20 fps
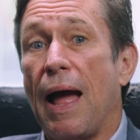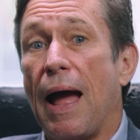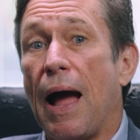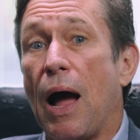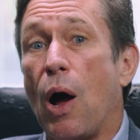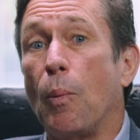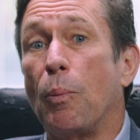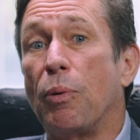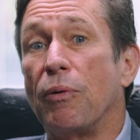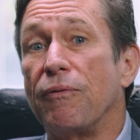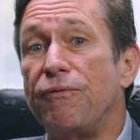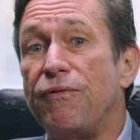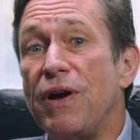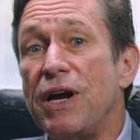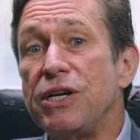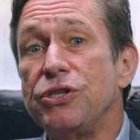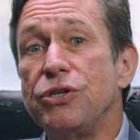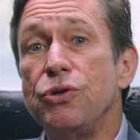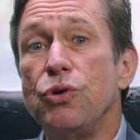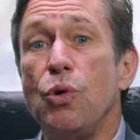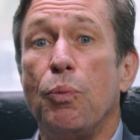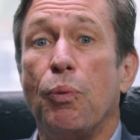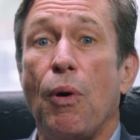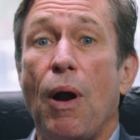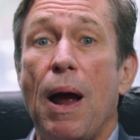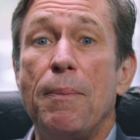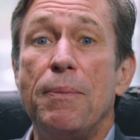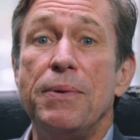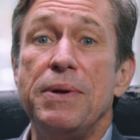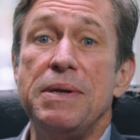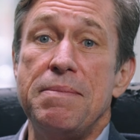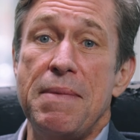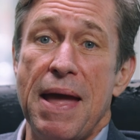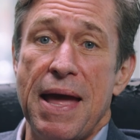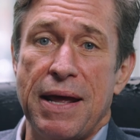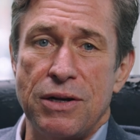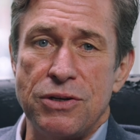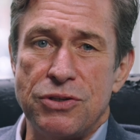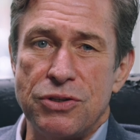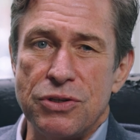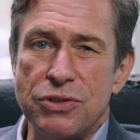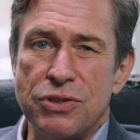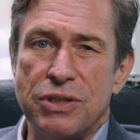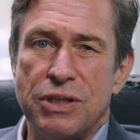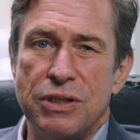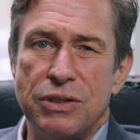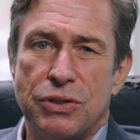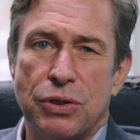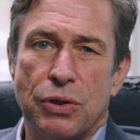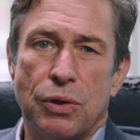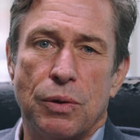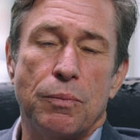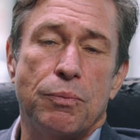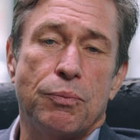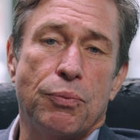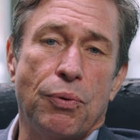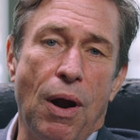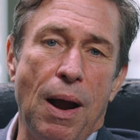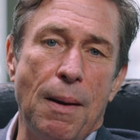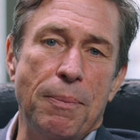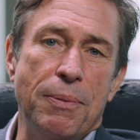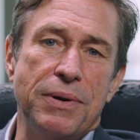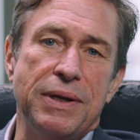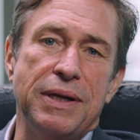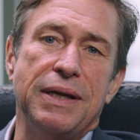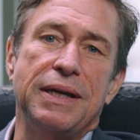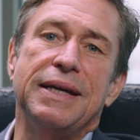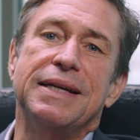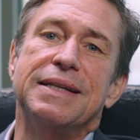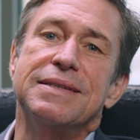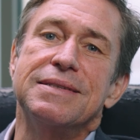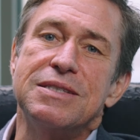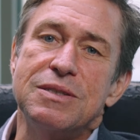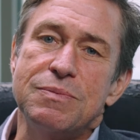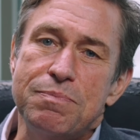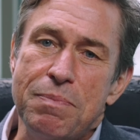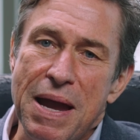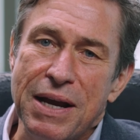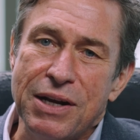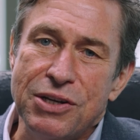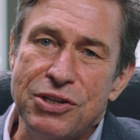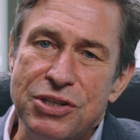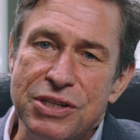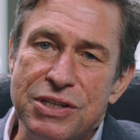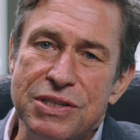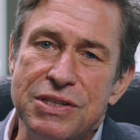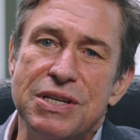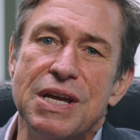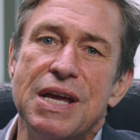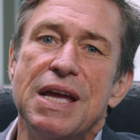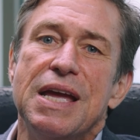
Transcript: how professional property managers can turn property inspections